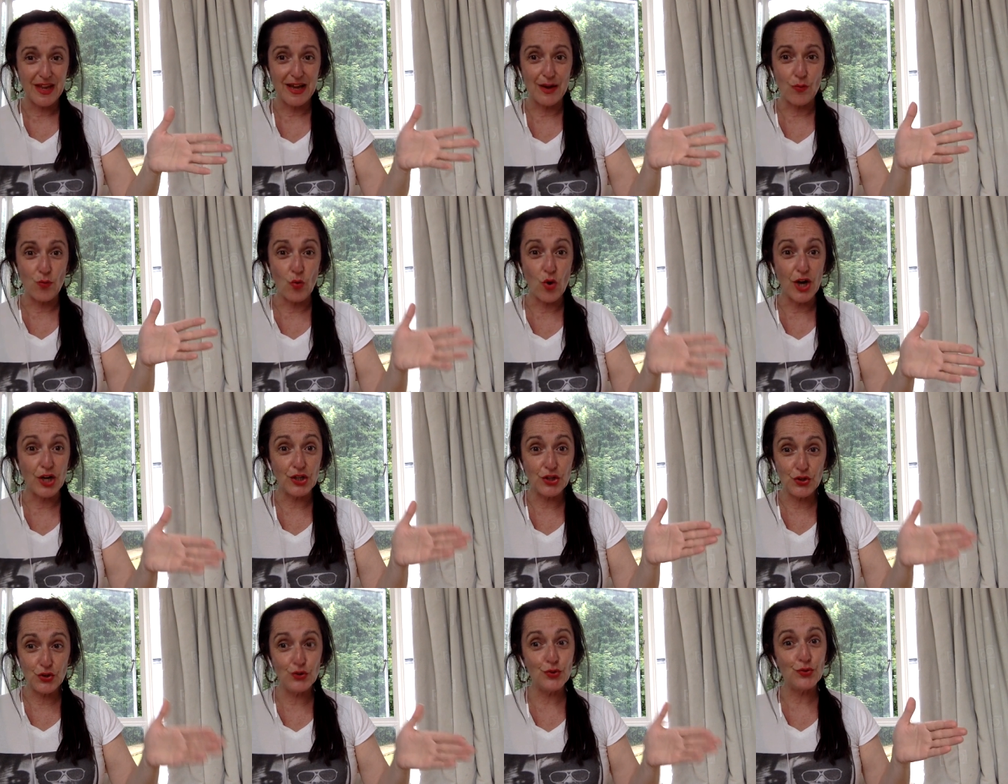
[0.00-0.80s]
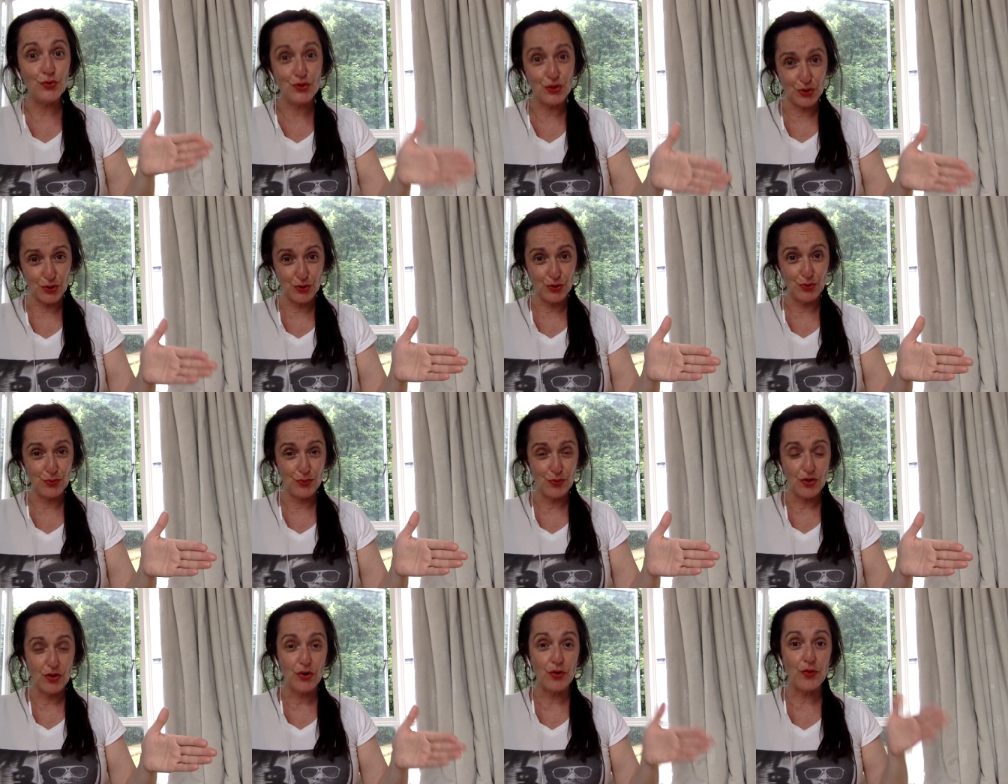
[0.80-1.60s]
and what you
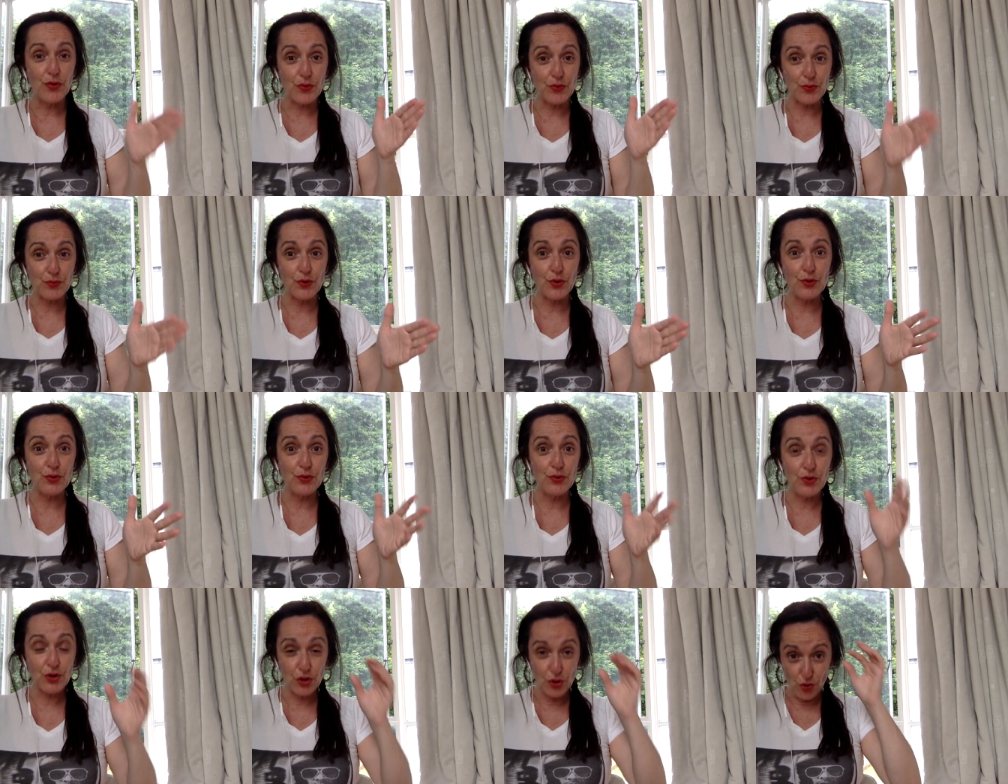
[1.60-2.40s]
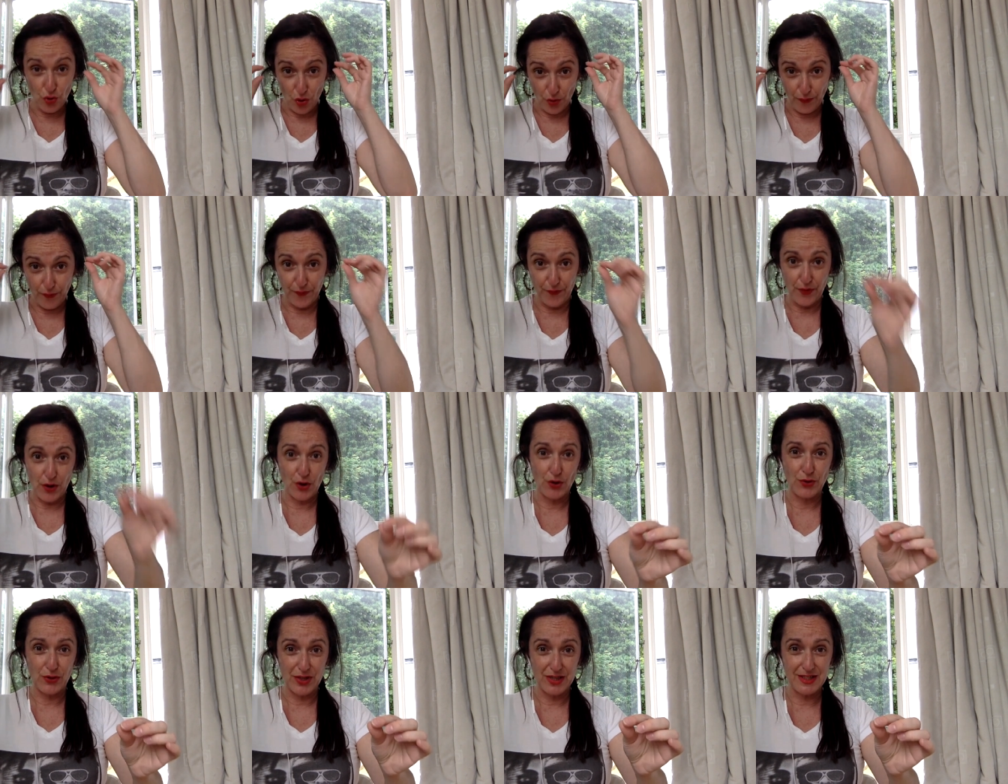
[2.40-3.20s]
do through your
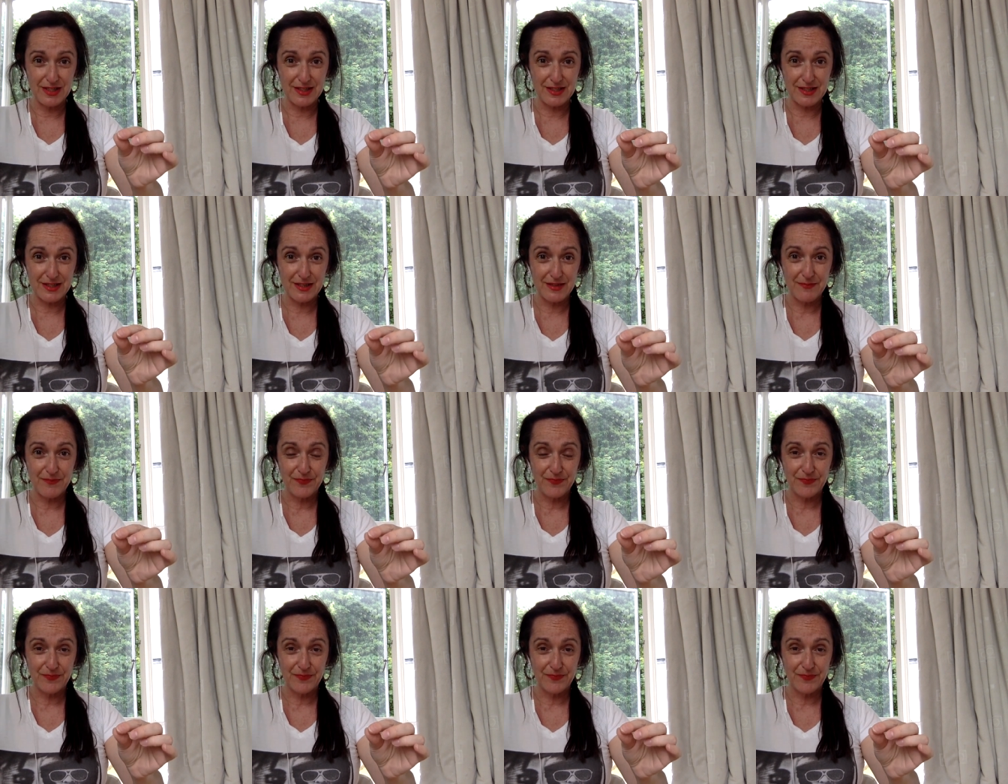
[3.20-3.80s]
focus